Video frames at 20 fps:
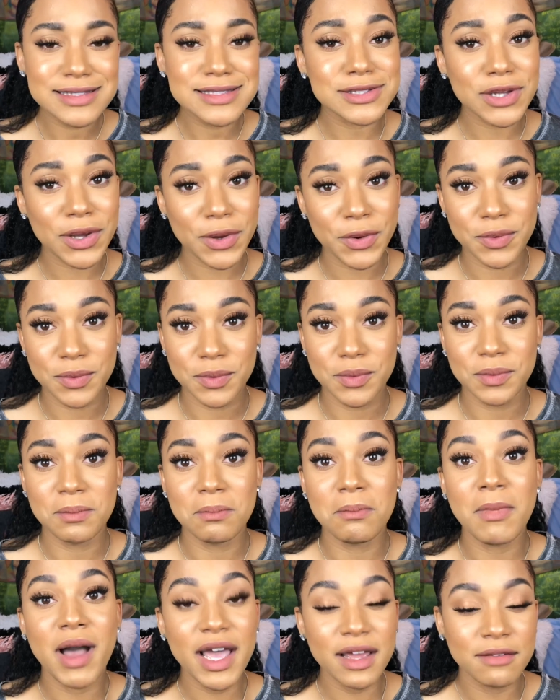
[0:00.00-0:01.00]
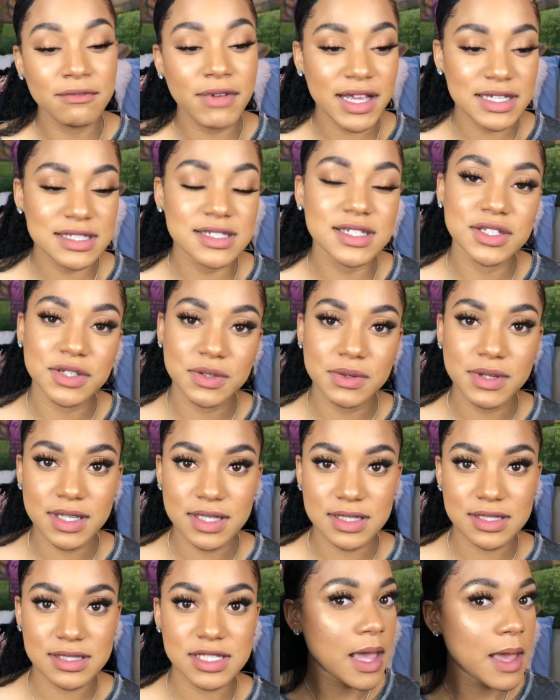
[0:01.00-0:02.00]
So my advice to you
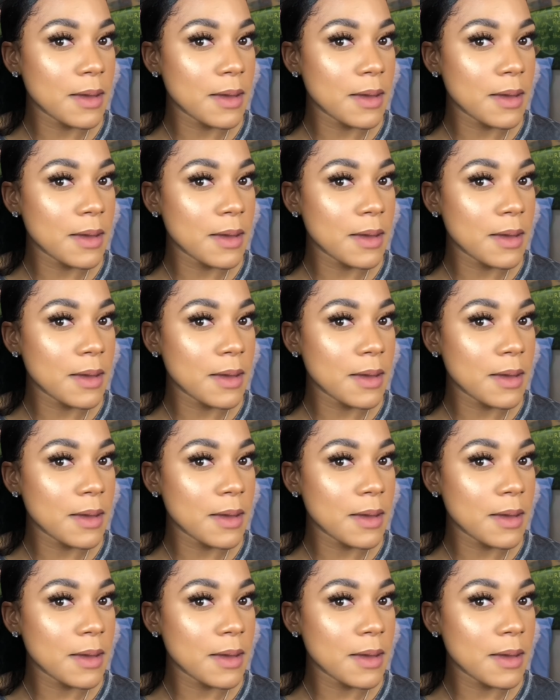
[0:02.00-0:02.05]
is,